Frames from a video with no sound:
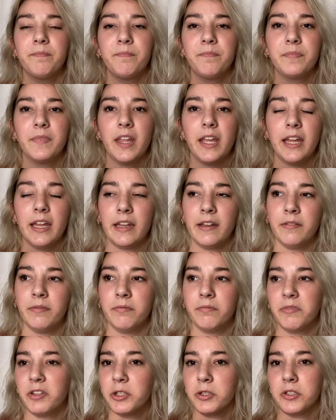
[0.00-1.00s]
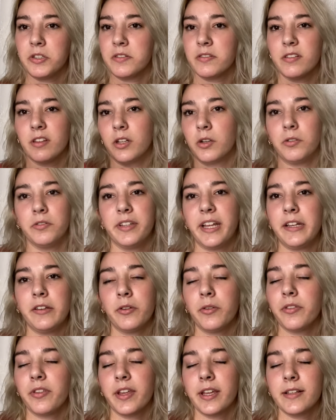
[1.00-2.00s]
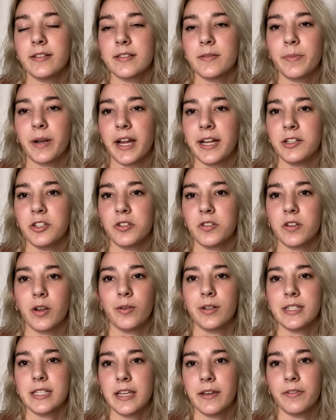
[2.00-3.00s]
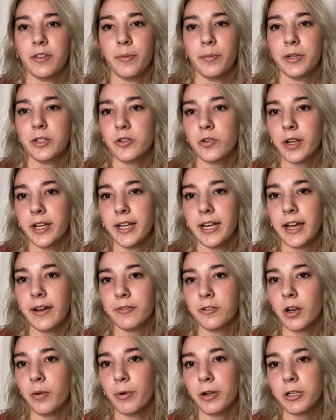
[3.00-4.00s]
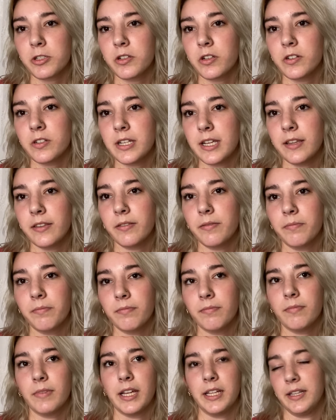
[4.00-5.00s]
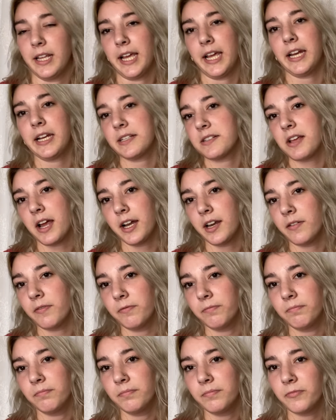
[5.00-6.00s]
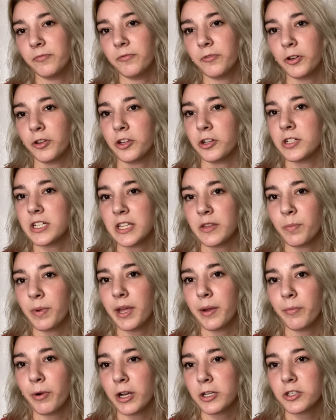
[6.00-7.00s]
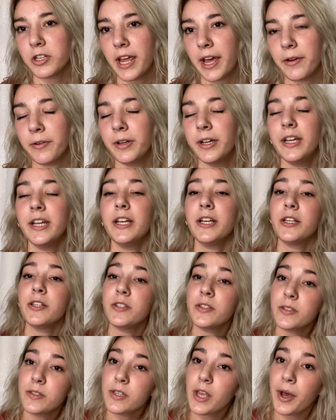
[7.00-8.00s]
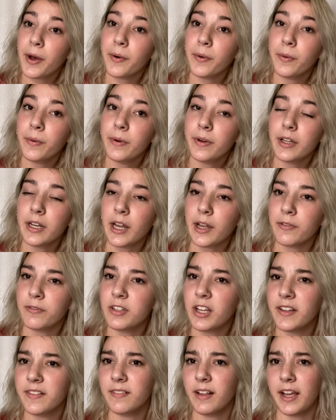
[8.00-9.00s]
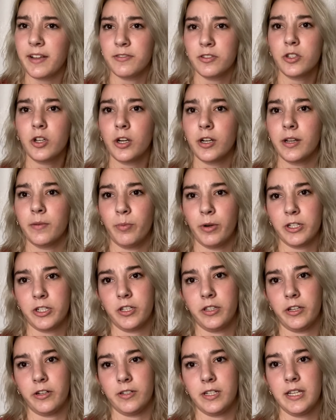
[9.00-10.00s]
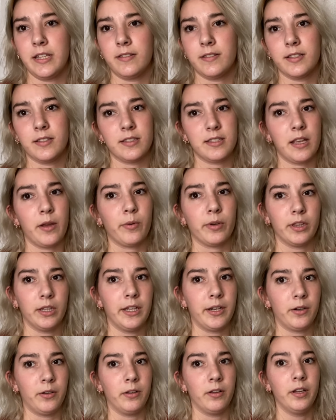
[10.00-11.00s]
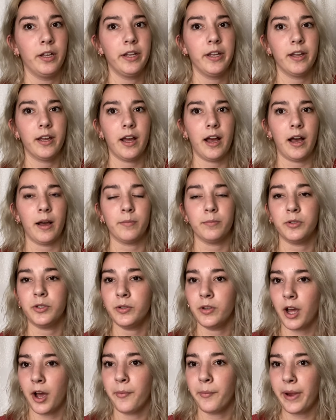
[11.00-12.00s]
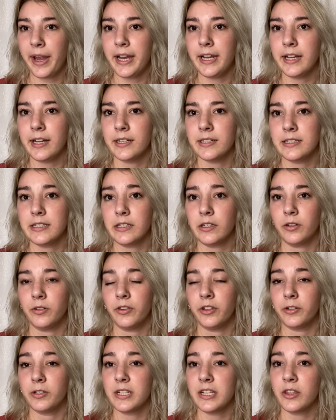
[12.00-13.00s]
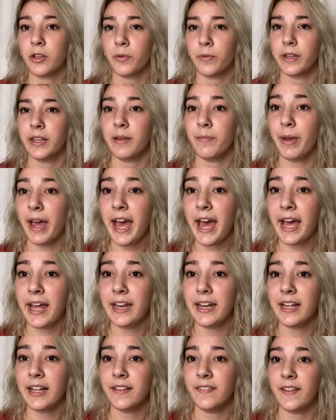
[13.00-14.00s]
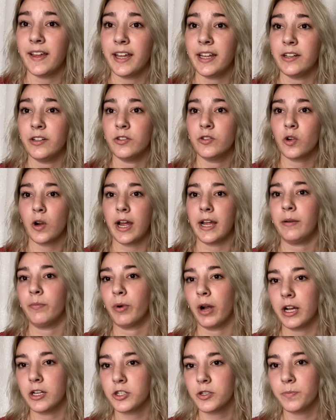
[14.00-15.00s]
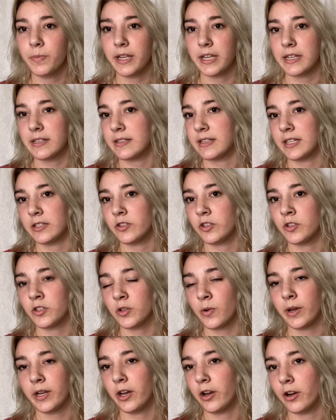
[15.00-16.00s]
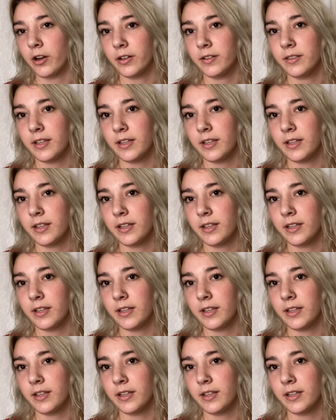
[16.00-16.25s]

and they're just little dental things, but I just always give them a treat after I brush teeth, and they get excited for their teeth being brushed now. So, and I've started brushing their teeth since they were little. Do not wait until their teeth are really bad and then try and brush, because that's just going to hurt.